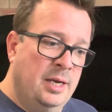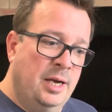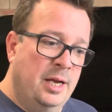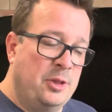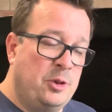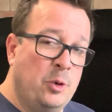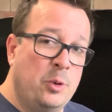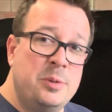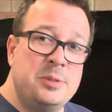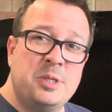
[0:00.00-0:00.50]
I
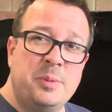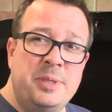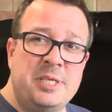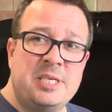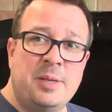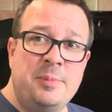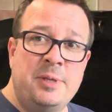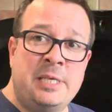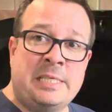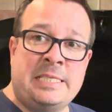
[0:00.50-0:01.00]
thought it was gonna be
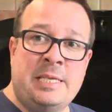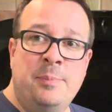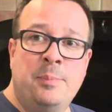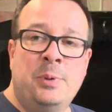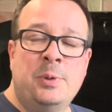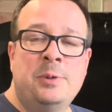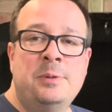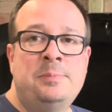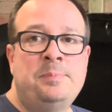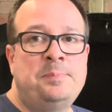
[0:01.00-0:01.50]
something
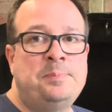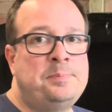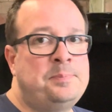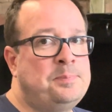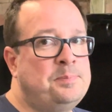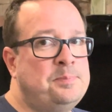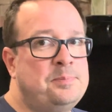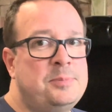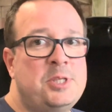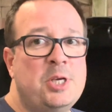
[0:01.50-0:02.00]
simple.
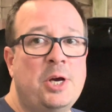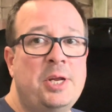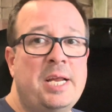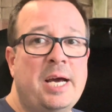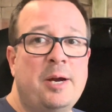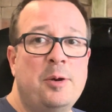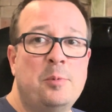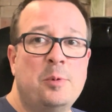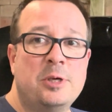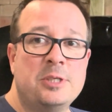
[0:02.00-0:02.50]
It turned
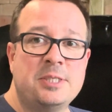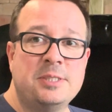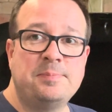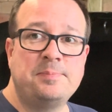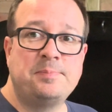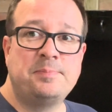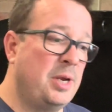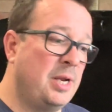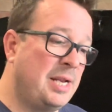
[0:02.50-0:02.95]
out it wasn't.